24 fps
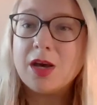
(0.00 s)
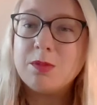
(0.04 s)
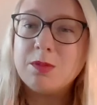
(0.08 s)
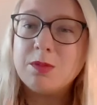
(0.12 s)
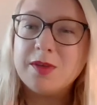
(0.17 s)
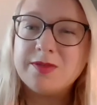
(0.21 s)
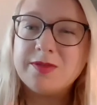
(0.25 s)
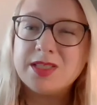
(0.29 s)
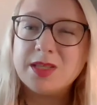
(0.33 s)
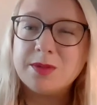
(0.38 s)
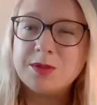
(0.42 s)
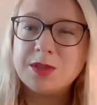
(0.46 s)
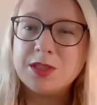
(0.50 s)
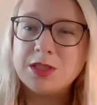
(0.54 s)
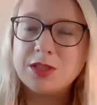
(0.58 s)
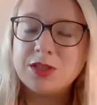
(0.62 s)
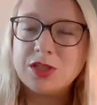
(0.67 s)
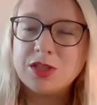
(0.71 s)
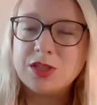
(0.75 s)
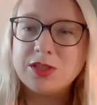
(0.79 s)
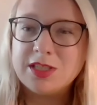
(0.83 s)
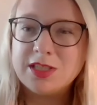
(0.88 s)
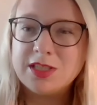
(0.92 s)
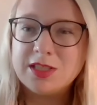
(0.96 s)
And we've
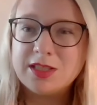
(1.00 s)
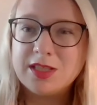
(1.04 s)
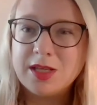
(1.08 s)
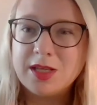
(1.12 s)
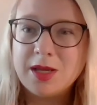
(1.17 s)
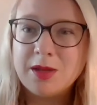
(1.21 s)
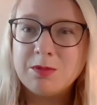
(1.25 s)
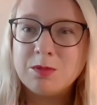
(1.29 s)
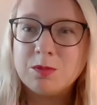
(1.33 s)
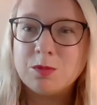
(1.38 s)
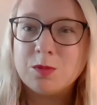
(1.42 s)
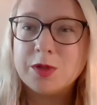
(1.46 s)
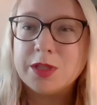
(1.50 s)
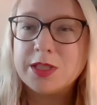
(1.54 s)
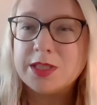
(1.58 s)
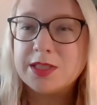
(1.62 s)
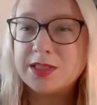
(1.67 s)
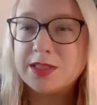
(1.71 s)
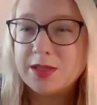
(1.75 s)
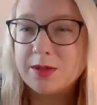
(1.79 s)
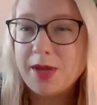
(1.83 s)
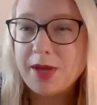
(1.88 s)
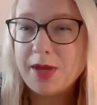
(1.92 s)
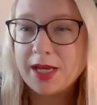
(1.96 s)
substituted them with
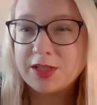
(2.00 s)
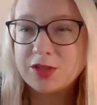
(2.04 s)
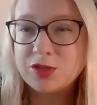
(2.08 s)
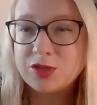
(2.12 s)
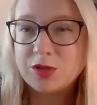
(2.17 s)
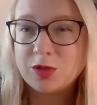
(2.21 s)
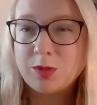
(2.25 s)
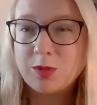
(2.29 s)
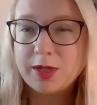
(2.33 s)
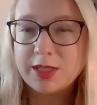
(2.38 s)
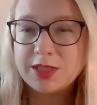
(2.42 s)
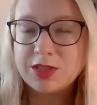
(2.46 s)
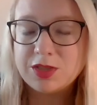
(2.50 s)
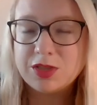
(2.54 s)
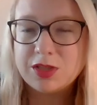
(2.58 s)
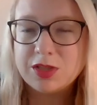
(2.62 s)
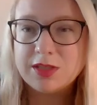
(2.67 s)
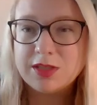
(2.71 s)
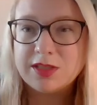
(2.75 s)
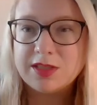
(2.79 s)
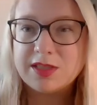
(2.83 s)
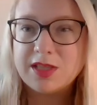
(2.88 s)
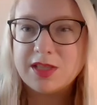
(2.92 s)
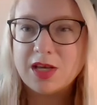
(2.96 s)
some extra
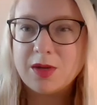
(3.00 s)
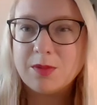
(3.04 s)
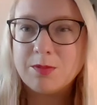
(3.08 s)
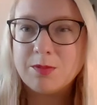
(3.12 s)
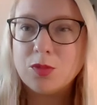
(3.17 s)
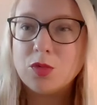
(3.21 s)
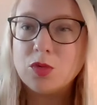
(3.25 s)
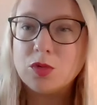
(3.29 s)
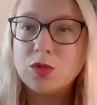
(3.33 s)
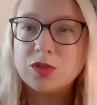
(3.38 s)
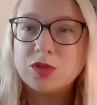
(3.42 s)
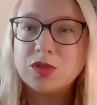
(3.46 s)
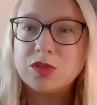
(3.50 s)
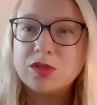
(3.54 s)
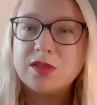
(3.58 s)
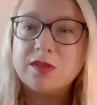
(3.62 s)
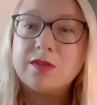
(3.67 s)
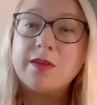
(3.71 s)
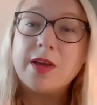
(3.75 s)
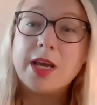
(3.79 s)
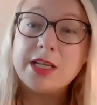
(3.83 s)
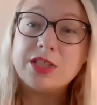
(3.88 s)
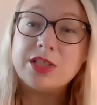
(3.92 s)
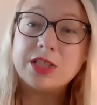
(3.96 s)
questions that are more sort
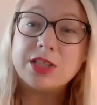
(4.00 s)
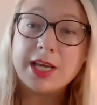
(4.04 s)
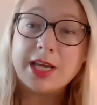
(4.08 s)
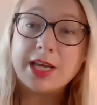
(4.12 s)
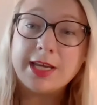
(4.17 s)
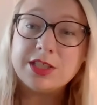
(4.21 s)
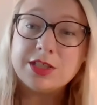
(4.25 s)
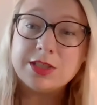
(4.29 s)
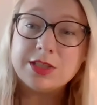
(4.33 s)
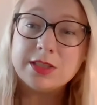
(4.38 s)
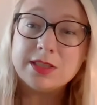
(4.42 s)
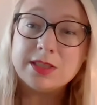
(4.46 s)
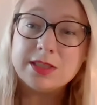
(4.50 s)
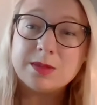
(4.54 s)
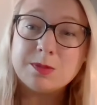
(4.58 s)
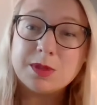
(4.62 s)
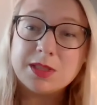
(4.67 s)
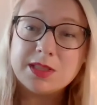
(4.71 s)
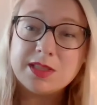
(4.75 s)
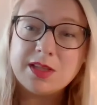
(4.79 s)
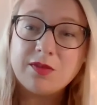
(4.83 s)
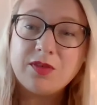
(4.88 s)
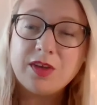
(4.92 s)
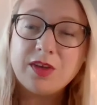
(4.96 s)
of education
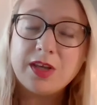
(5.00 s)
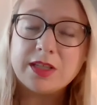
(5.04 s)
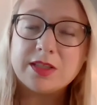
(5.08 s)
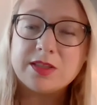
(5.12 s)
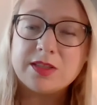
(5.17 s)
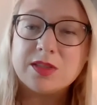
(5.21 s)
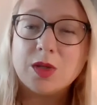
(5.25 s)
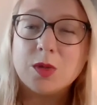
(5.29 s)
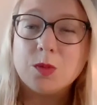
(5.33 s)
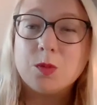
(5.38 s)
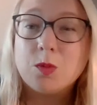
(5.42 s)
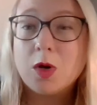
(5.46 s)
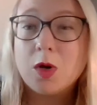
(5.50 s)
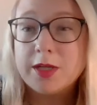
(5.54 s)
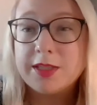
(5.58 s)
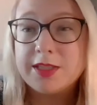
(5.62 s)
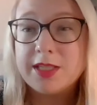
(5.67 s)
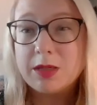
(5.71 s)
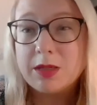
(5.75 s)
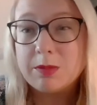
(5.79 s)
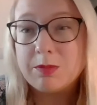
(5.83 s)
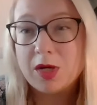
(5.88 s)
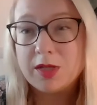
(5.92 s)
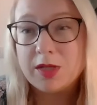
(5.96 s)
specific. So
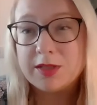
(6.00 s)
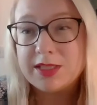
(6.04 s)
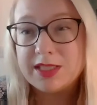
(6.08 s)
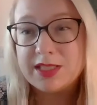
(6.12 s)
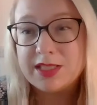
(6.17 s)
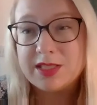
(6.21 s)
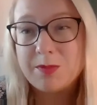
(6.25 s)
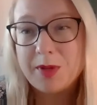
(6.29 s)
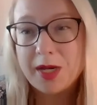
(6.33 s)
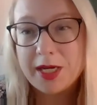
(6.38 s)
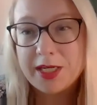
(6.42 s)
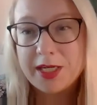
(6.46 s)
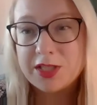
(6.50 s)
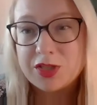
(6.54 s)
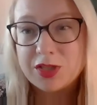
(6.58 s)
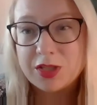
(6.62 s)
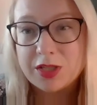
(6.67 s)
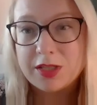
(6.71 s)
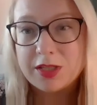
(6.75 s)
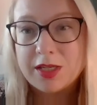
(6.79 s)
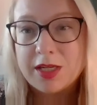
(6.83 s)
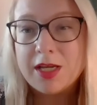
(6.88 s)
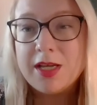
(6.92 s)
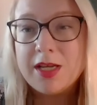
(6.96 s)
widening
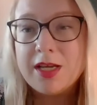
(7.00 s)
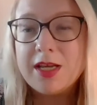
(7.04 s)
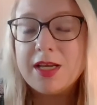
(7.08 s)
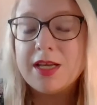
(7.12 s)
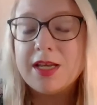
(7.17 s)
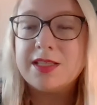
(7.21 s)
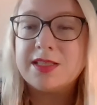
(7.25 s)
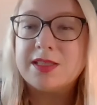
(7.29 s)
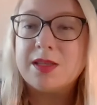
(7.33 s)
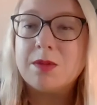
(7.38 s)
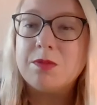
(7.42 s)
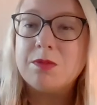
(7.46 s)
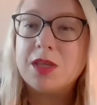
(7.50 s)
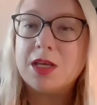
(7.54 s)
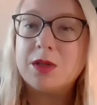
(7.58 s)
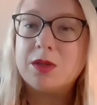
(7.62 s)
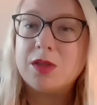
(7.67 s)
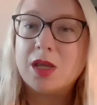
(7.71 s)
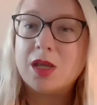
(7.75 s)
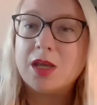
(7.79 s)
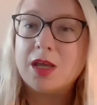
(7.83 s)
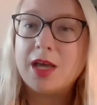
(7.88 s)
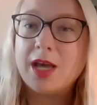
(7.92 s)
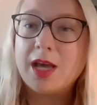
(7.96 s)
participation is
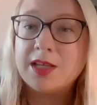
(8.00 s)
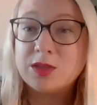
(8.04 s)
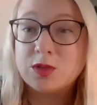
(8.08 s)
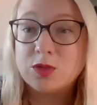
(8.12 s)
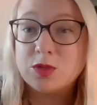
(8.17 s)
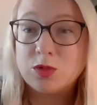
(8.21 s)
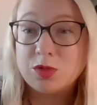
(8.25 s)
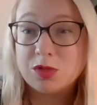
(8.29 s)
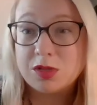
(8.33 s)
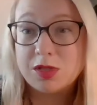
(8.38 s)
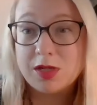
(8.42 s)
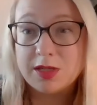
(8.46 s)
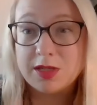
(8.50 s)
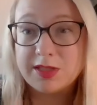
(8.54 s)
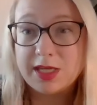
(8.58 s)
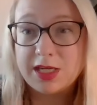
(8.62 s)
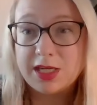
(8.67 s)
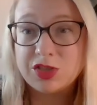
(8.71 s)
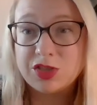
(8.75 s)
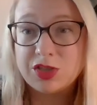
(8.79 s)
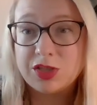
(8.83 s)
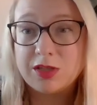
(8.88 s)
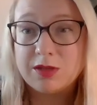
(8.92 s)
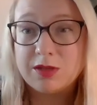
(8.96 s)
something that, as an
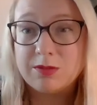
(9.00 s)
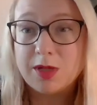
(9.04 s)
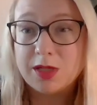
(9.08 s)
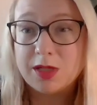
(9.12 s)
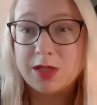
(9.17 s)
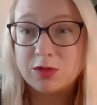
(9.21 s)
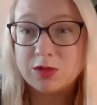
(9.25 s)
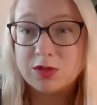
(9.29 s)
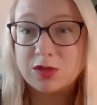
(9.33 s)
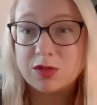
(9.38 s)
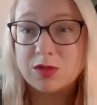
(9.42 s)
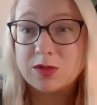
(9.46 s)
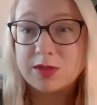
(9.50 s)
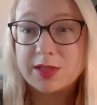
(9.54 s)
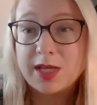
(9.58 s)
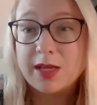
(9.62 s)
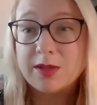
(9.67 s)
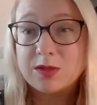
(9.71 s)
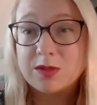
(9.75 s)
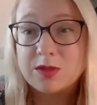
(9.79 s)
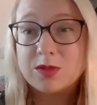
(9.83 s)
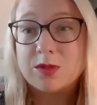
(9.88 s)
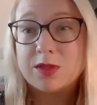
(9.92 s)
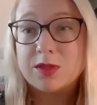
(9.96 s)
organisation, Medical Schools
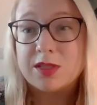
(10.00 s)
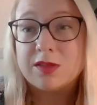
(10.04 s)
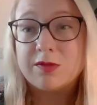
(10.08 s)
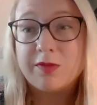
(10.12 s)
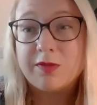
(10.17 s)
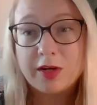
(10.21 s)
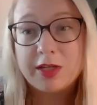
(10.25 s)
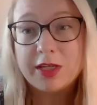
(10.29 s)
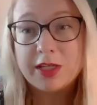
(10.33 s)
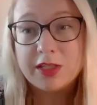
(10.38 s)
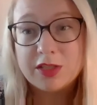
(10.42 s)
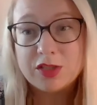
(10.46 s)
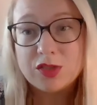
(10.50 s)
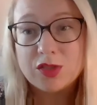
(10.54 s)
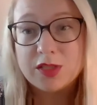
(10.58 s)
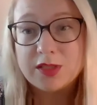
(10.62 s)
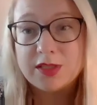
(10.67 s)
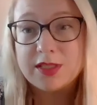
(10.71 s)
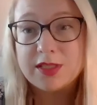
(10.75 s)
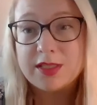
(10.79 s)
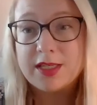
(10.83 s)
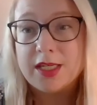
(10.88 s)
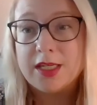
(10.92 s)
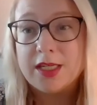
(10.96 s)
Council is very
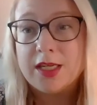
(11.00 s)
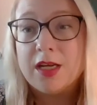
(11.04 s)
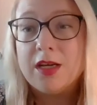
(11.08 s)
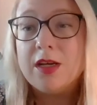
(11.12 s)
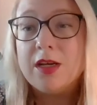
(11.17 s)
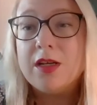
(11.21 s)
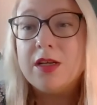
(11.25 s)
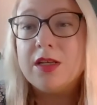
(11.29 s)
interested in.